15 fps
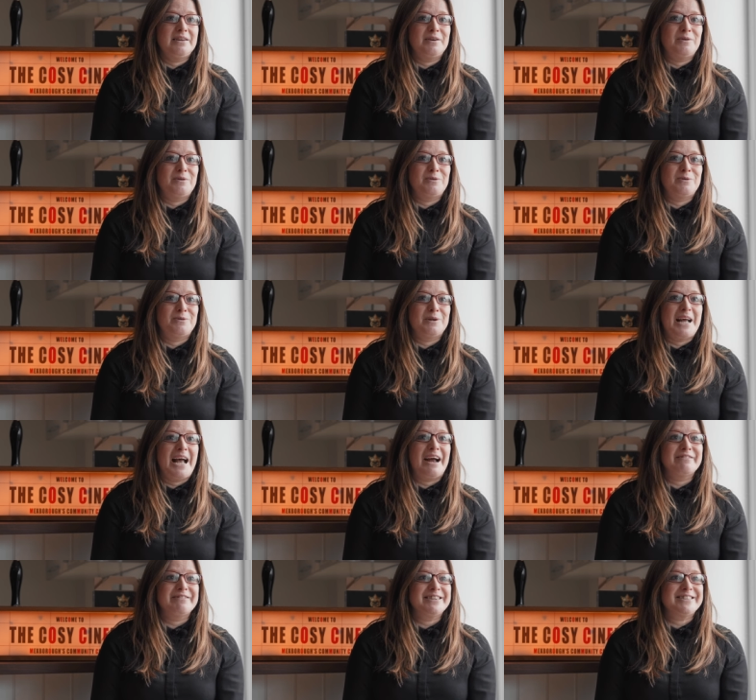or
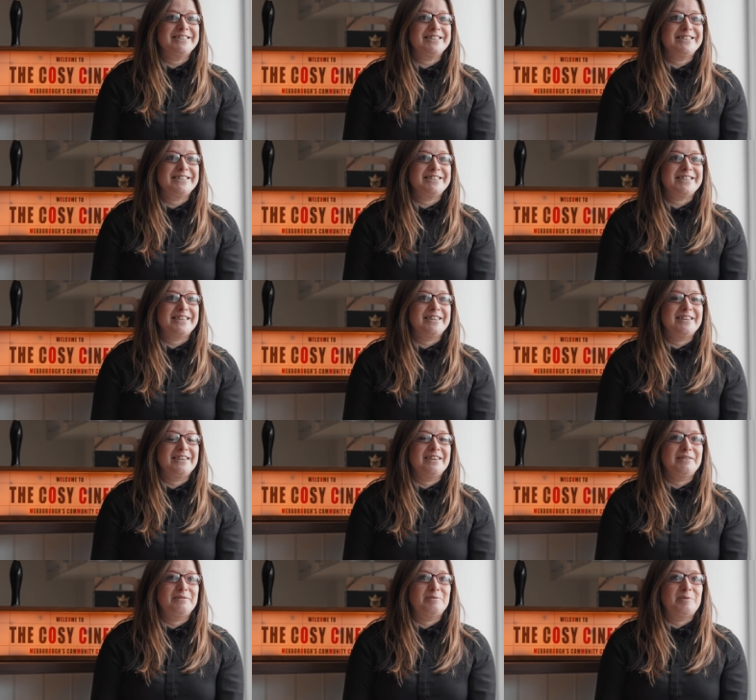characters.
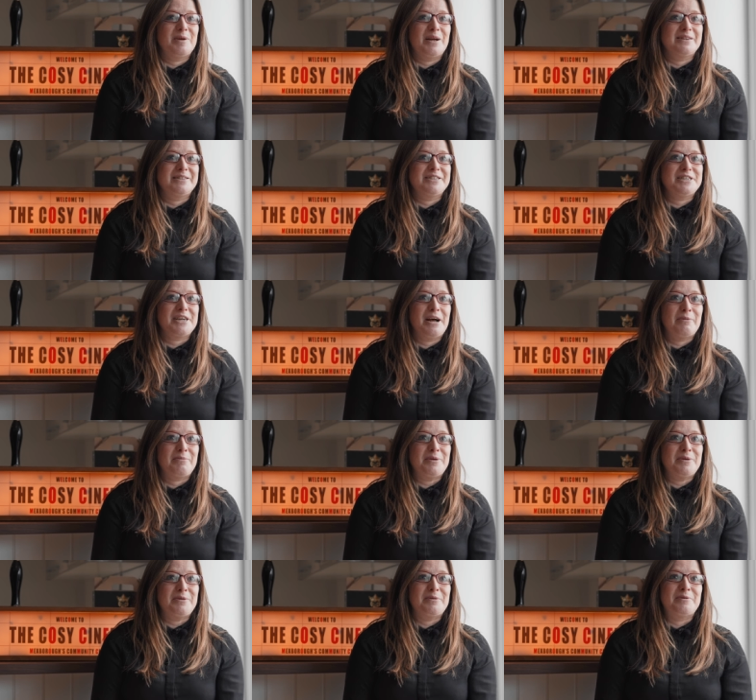A chap
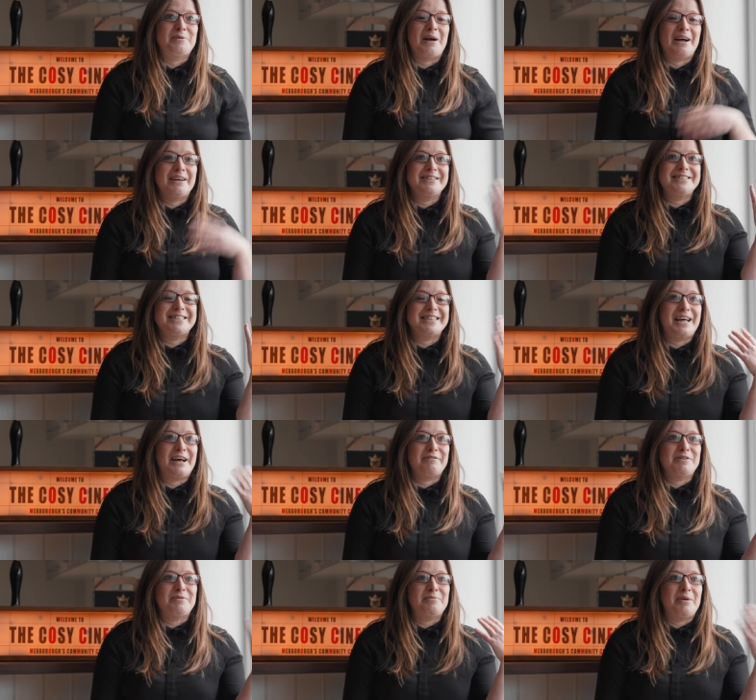who I still
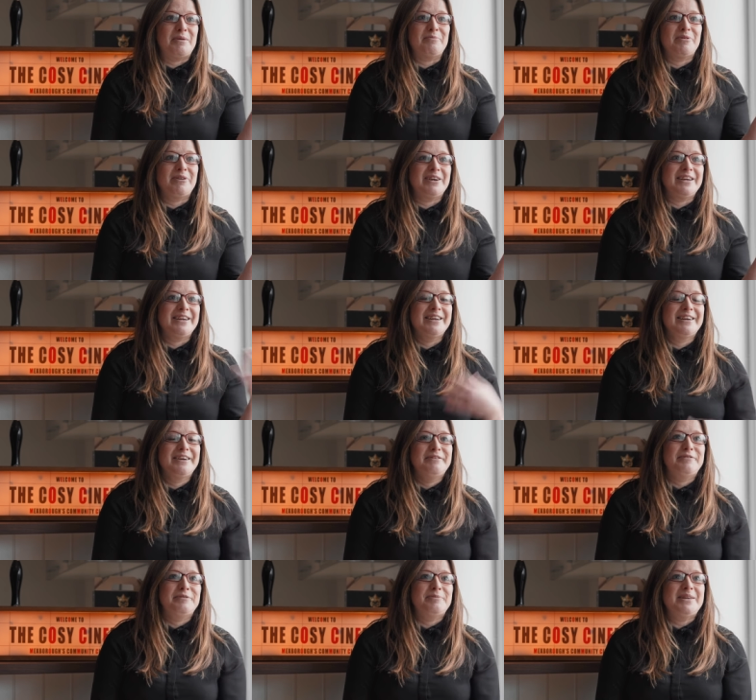have in memory
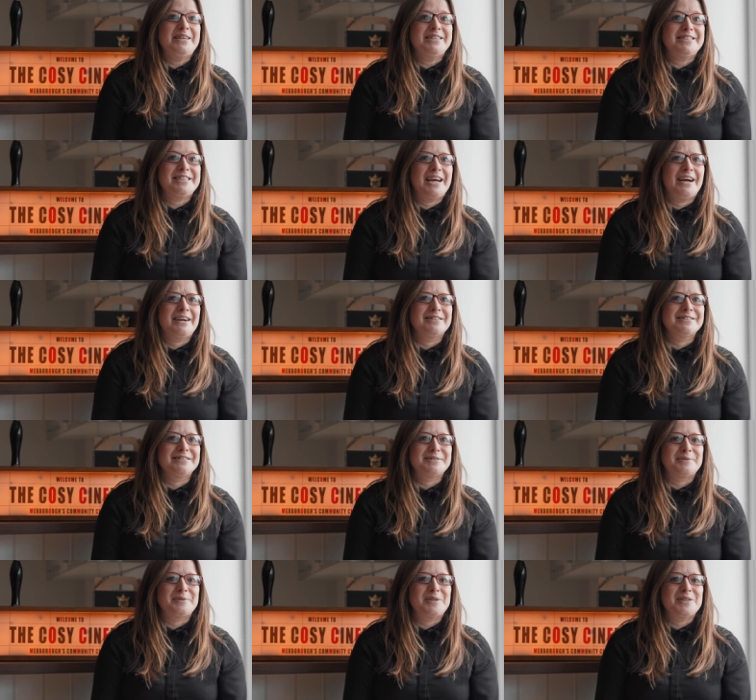from being a
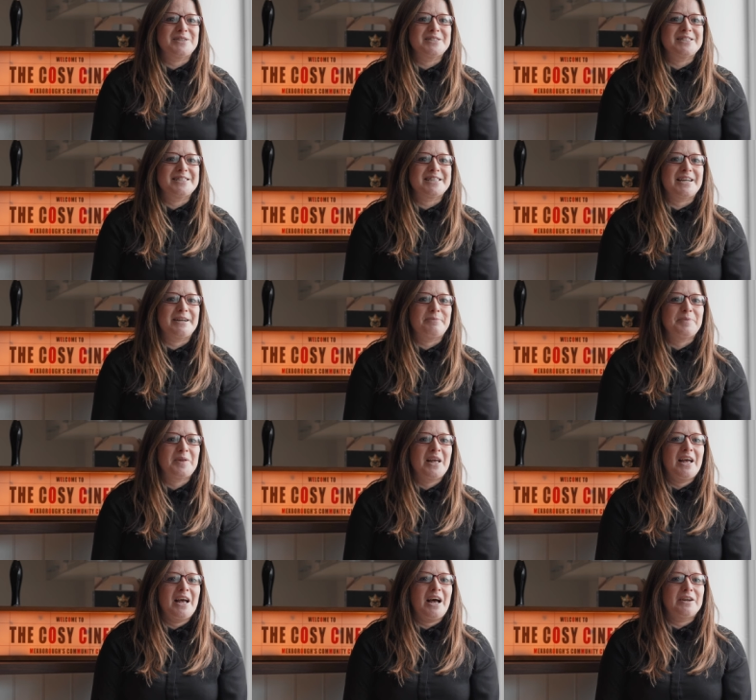child was
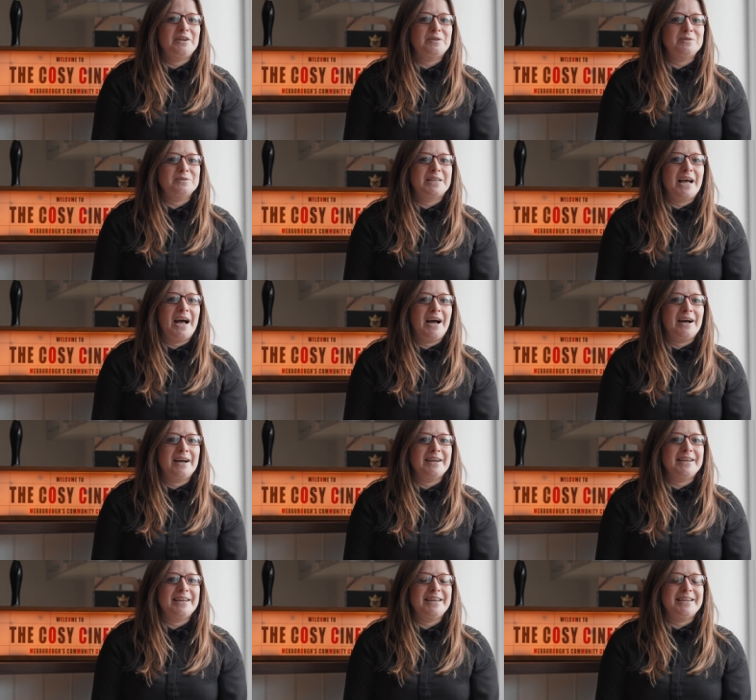an old
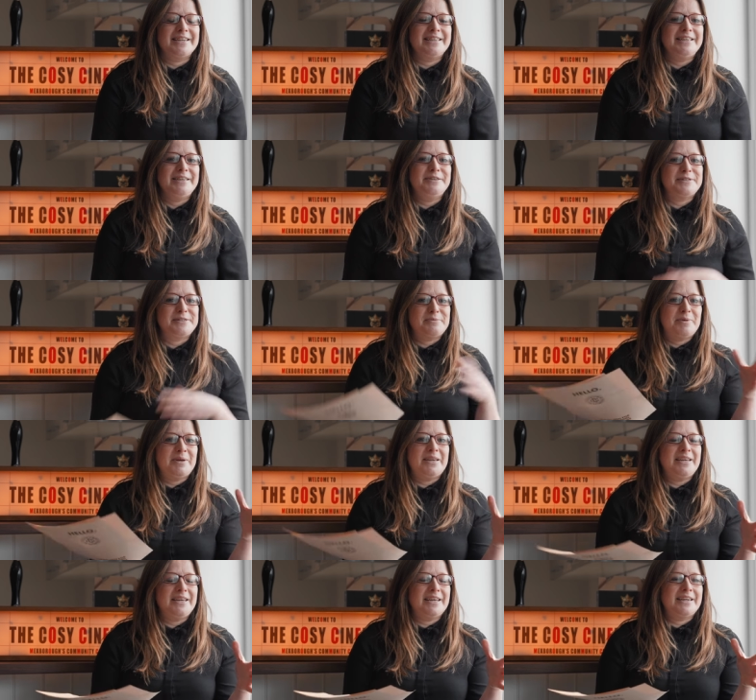guy, and he used to
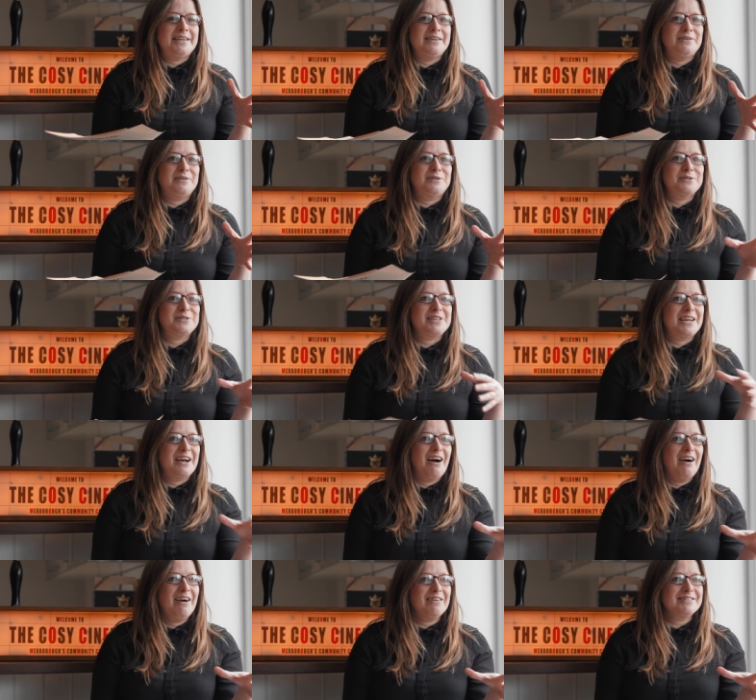be in a horse and
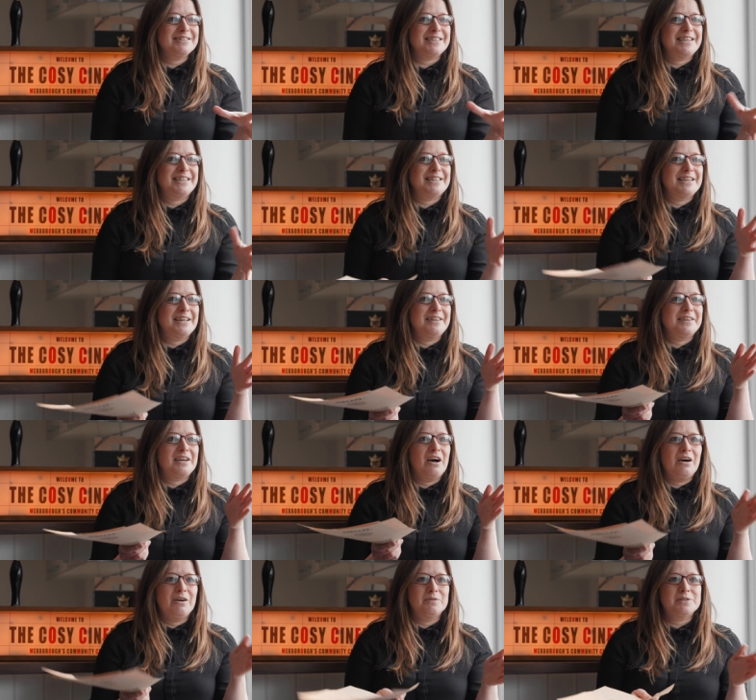cart, and the
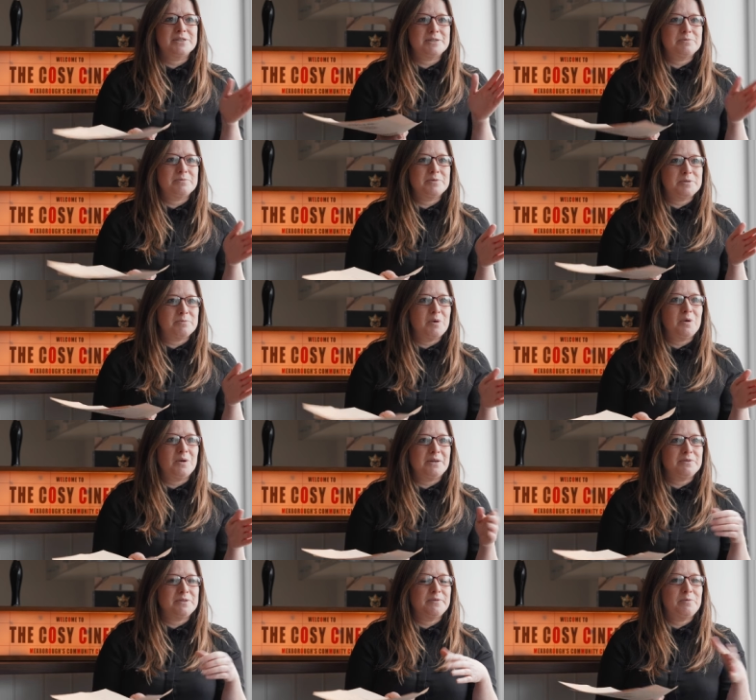cart was small,
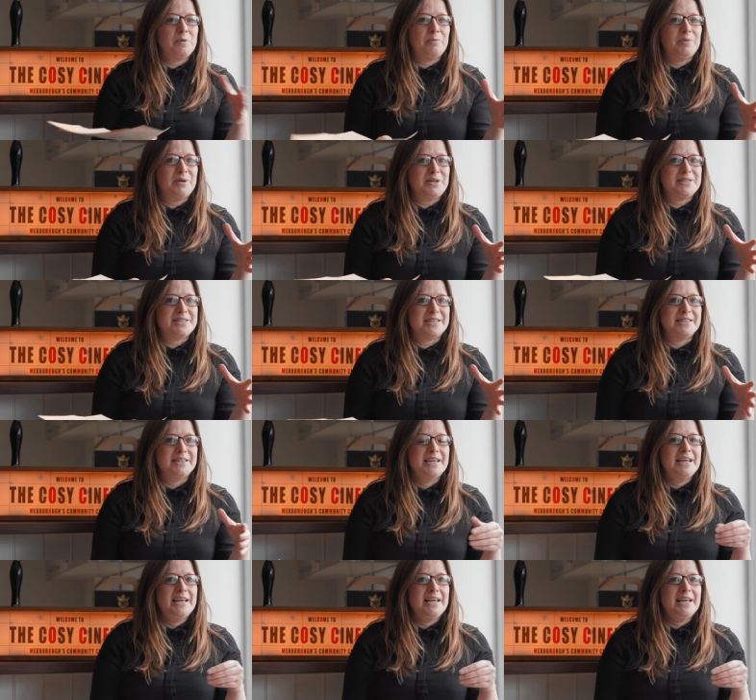it was for one person,